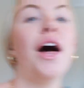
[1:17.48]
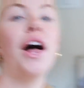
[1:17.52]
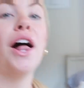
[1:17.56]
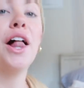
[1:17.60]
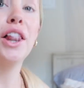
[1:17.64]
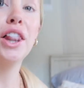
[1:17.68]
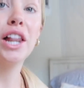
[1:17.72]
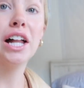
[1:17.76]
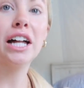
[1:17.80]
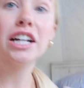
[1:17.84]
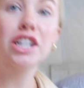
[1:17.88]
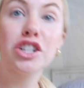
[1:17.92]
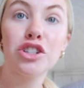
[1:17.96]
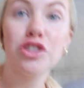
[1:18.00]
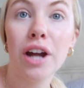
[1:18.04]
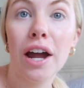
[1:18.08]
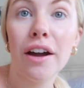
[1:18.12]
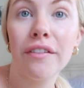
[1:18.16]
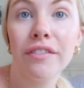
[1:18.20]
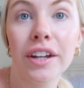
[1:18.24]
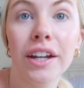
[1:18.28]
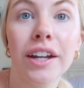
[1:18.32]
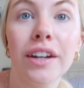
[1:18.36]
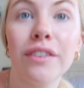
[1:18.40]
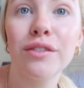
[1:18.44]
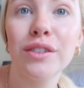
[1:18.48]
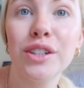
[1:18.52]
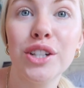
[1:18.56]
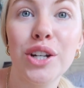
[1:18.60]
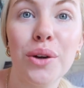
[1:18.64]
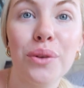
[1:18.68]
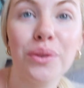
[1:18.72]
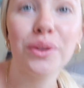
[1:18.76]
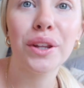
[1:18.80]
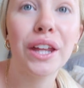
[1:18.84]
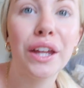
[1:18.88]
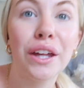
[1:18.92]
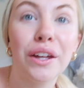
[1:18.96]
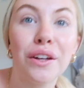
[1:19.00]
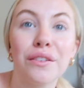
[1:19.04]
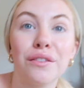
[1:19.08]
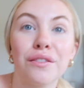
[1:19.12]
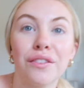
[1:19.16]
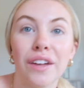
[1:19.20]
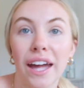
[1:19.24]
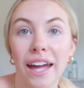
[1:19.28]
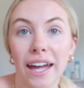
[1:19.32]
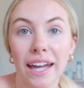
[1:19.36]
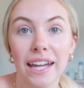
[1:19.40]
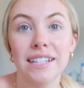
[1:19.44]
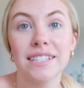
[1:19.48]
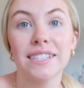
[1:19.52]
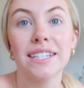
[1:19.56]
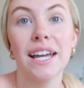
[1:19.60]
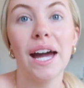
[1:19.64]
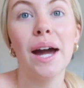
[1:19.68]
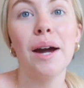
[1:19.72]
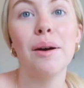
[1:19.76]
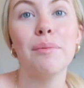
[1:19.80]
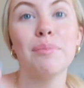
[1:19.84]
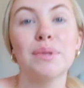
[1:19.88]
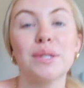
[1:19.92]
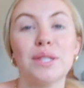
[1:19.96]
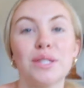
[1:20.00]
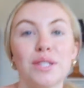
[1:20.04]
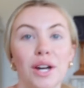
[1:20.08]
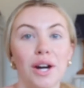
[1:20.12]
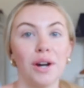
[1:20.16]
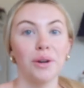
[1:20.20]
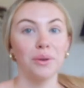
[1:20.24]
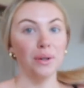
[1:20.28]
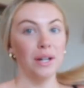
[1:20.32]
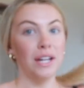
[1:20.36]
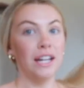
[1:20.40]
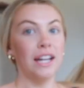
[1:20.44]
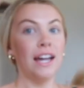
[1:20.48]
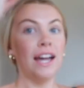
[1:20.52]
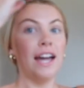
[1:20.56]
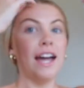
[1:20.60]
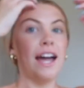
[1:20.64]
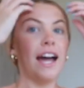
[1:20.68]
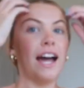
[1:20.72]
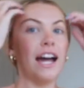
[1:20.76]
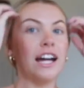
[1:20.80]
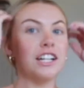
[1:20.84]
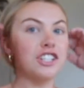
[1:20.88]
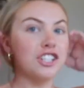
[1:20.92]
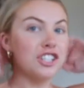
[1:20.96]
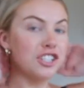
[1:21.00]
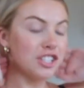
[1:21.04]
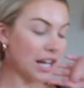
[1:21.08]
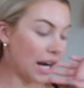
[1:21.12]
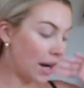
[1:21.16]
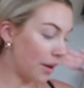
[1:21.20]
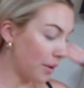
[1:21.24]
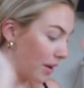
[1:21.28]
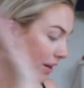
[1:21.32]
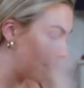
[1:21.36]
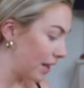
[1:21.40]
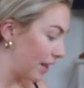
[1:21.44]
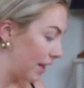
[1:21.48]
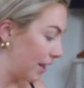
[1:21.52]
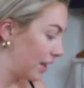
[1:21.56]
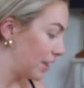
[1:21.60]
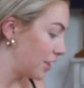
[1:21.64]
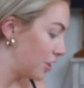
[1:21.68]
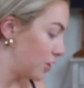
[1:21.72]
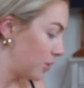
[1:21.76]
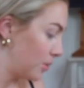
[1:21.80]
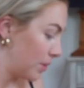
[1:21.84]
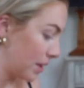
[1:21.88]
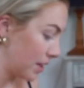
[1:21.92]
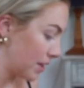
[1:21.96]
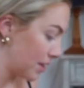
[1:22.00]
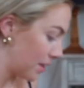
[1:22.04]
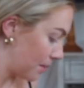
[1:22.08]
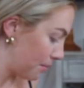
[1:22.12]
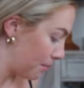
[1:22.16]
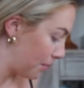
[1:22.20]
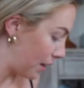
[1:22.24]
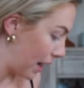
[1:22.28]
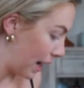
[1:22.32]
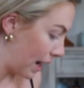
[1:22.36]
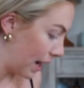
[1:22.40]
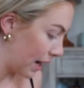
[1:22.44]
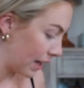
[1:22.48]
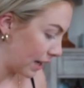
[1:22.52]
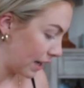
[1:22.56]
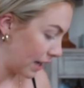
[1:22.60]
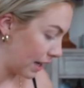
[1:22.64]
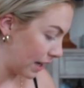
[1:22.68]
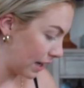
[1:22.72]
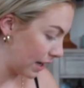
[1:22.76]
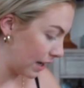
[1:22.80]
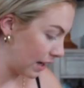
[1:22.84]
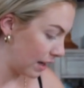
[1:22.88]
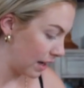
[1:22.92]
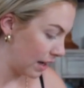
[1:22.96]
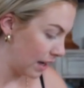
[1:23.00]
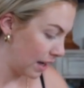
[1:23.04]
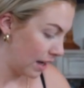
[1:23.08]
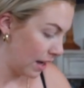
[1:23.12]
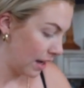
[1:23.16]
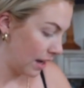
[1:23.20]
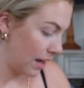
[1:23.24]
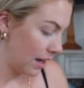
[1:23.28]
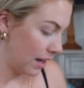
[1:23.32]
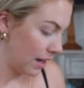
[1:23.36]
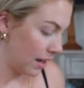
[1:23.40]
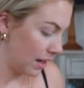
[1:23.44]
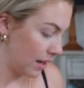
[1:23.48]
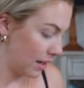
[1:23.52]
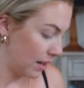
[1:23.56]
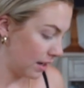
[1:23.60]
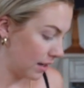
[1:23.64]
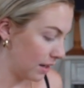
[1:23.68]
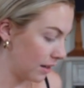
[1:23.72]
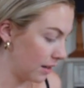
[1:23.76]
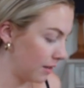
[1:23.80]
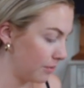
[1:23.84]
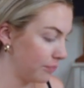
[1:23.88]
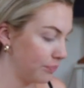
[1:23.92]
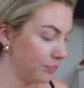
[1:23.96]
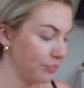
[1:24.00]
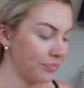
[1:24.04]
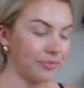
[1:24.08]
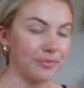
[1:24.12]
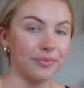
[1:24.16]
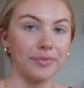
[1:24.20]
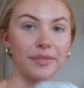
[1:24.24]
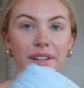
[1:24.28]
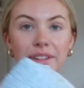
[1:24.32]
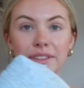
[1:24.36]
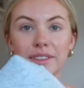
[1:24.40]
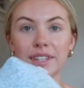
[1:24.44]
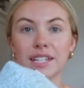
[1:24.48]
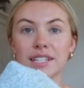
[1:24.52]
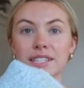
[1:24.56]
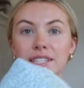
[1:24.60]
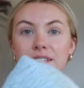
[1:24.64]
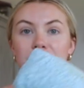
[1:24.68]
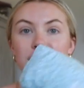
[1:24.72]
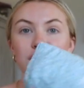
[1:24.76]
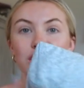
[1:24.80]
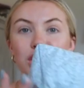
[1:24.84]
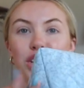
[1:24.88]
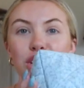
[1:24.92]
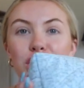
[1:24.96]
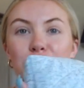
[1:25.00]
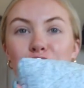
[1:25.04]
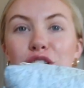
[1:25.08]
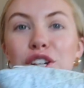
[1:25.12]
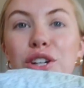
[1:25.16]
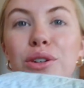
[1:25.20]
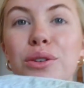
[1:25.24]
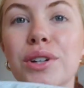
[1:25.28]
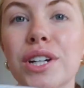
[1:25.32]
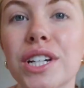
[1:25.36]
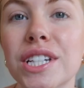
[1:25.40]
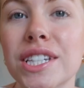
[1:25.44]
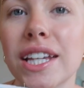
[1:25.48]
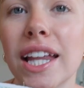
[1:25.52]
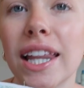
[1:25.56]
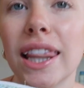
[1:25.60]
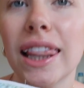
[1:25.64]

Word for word: a lot of traffic if we don't leave ASAP. So I just showered, doing some packing. Um, this is the cutest